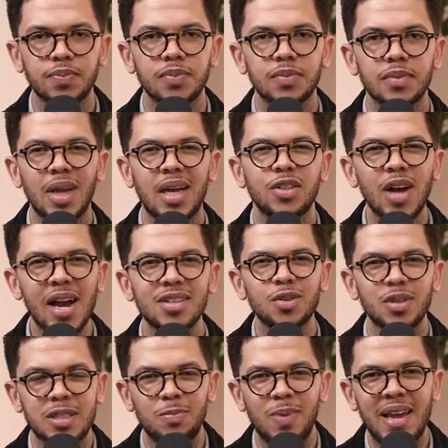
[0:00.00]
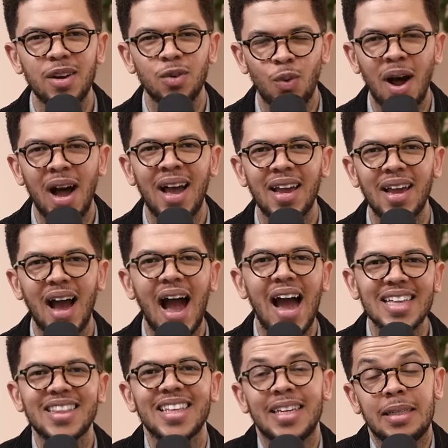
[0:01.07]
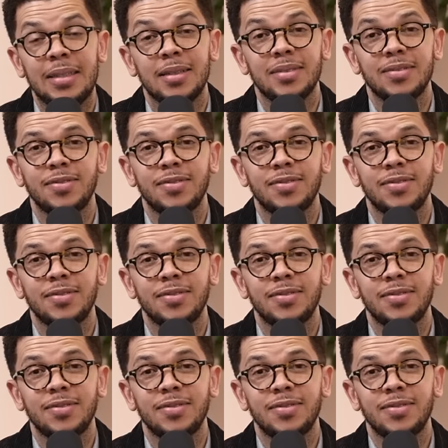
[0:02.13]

And try to explain why I think